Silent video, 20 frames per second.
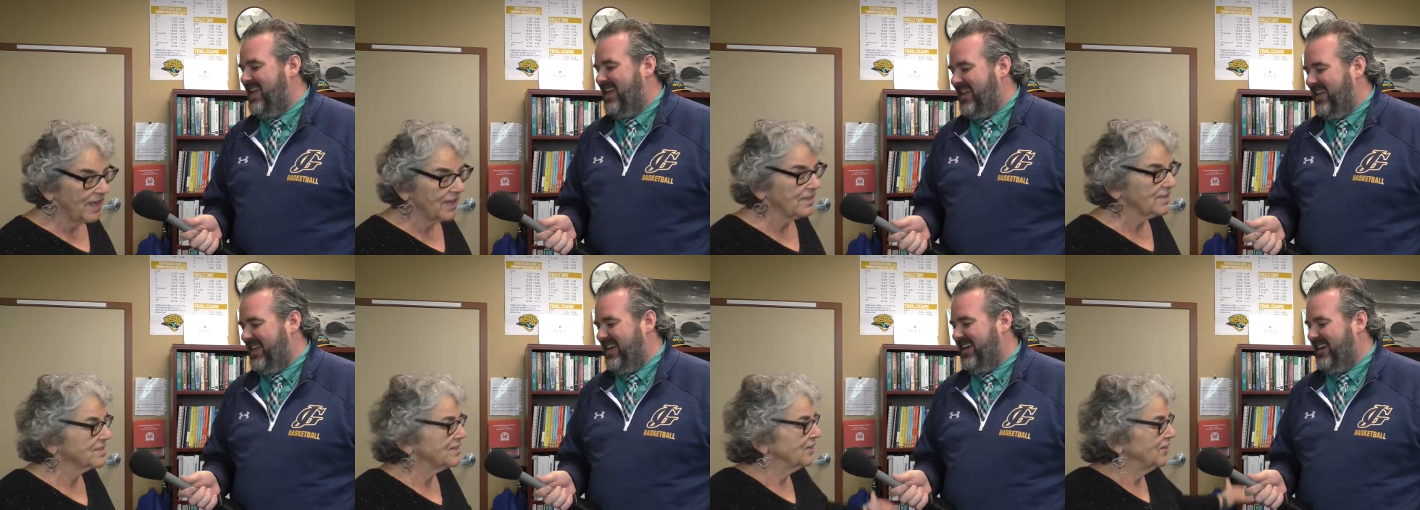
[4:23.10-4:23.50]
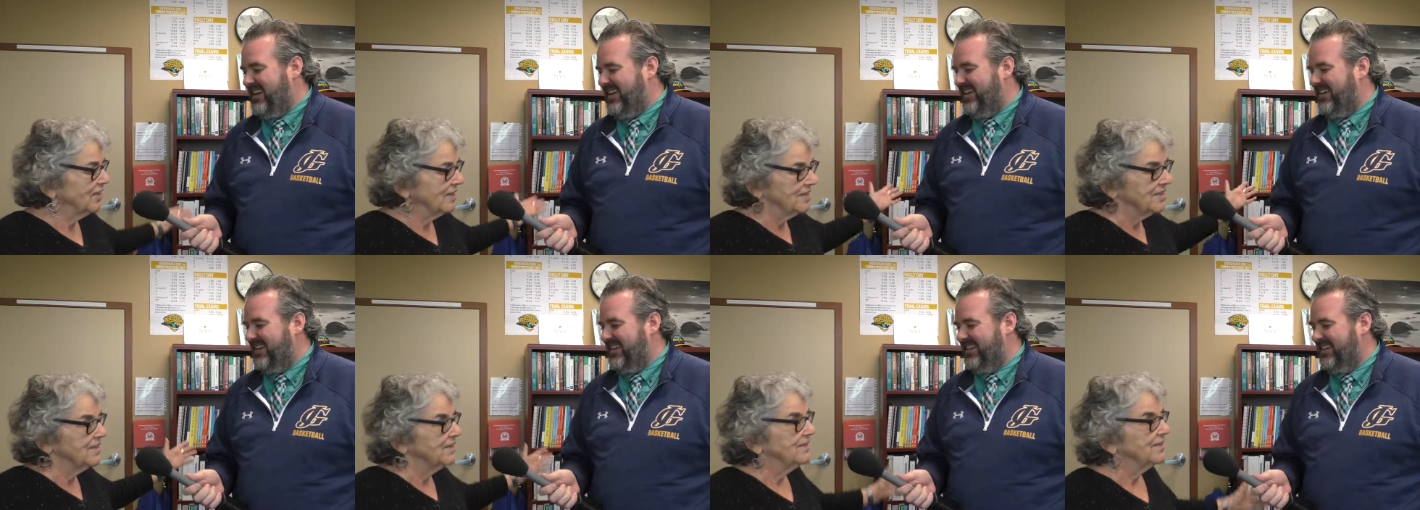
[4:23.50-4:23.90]

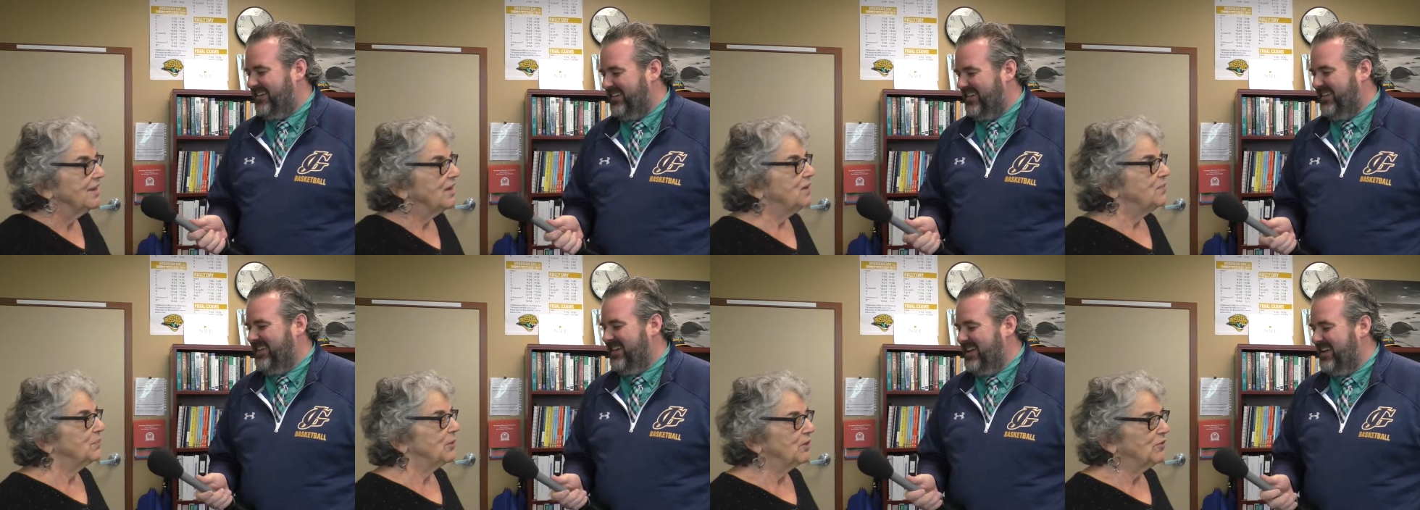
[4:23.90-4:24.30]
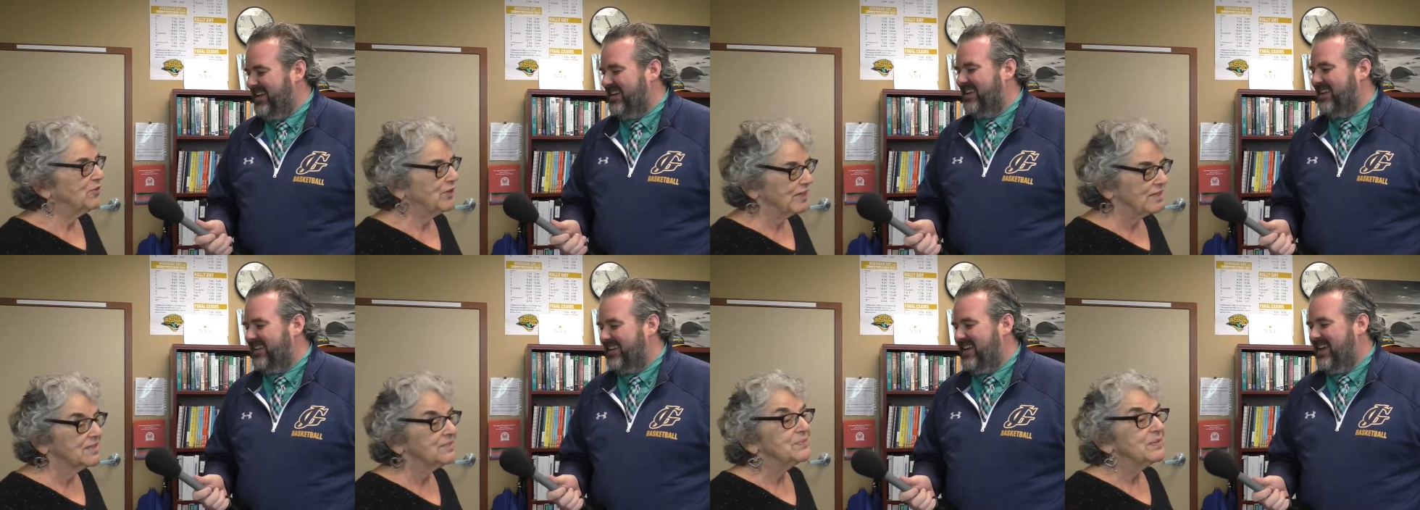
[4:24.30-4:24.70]
Speaker 1: Excellent.
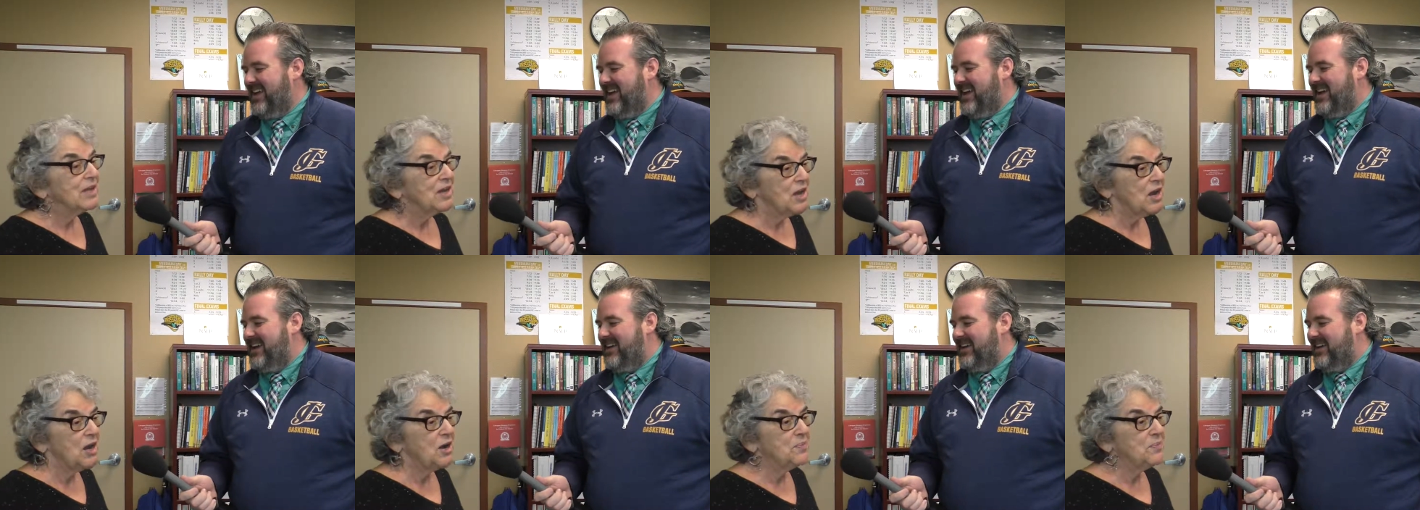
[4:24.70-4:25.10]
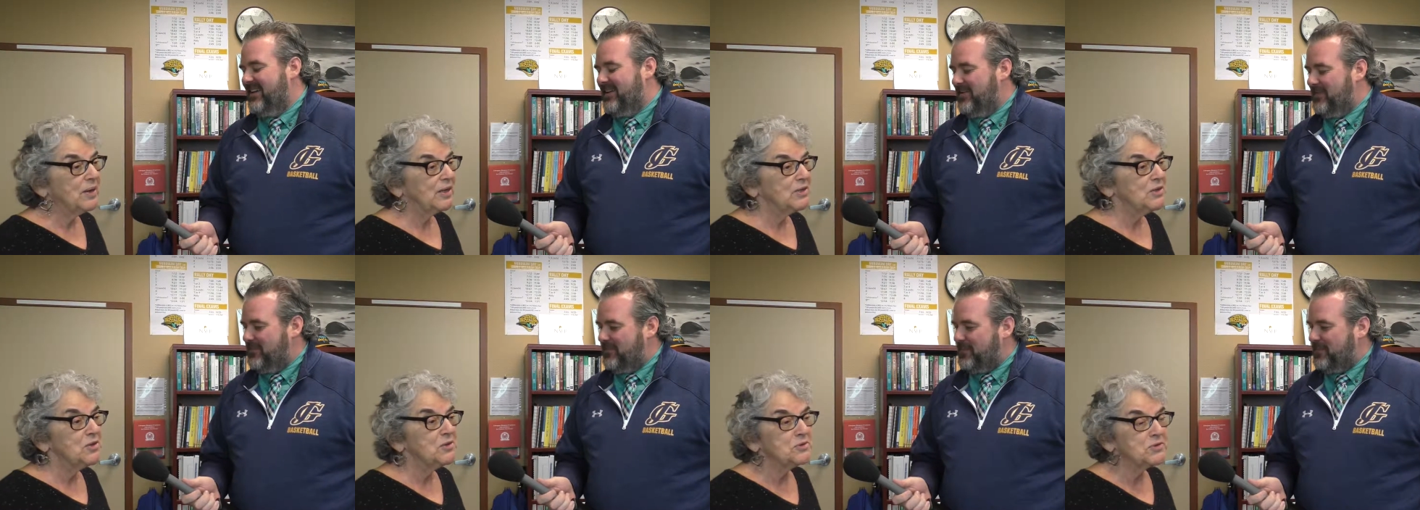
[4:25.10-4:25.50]
Perfect. Uh, but
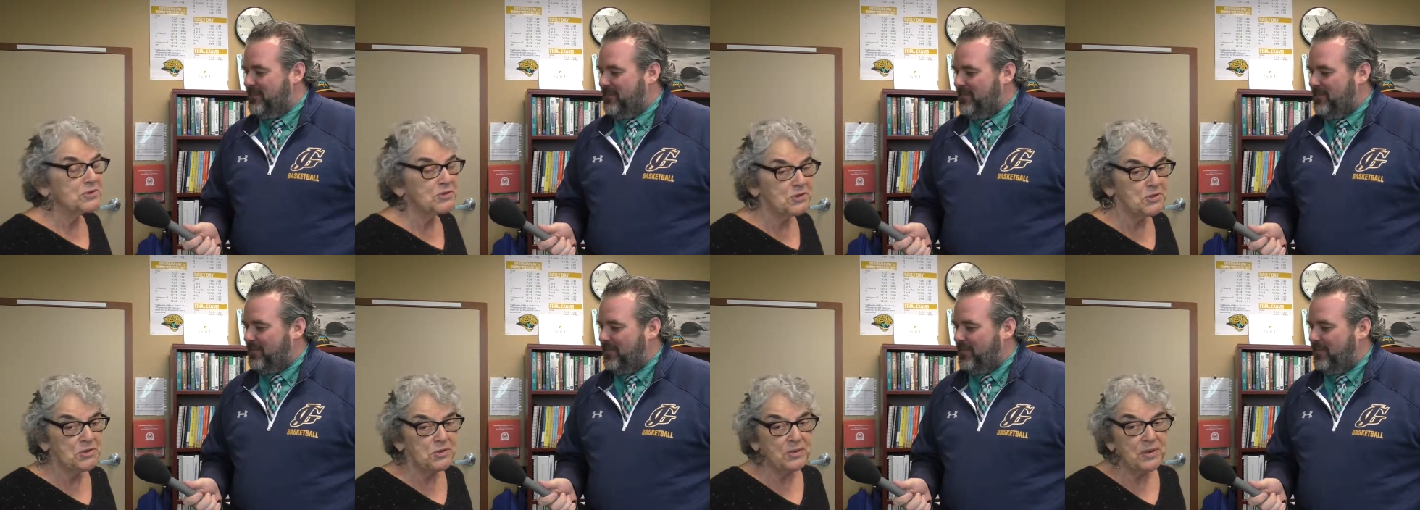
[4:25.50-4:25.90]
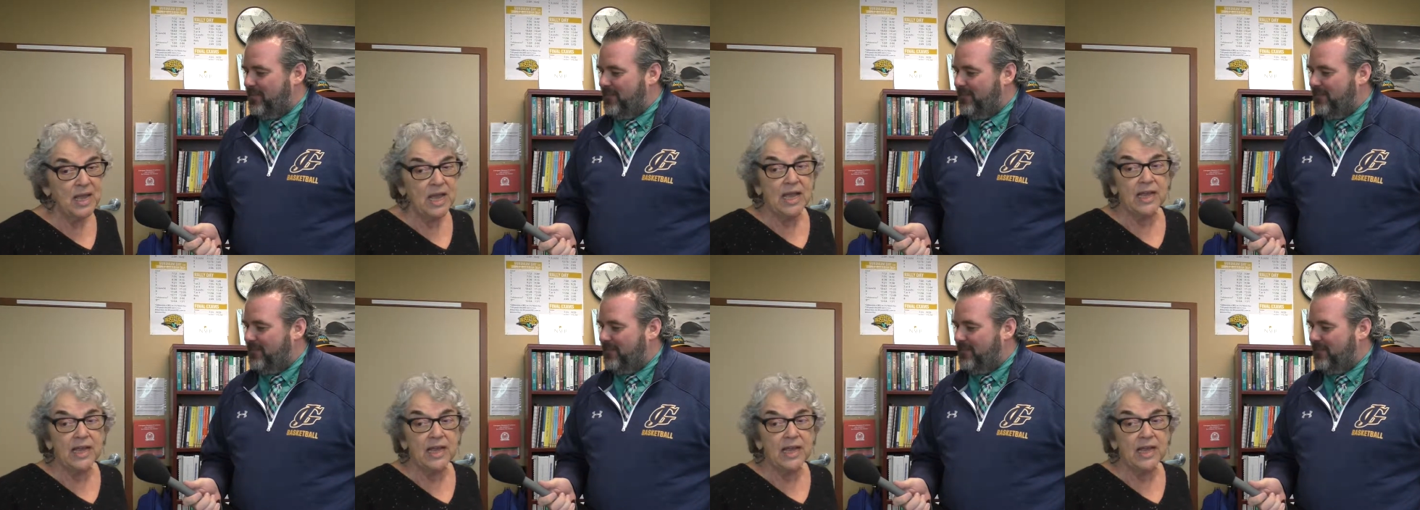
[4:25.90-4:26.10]
you do.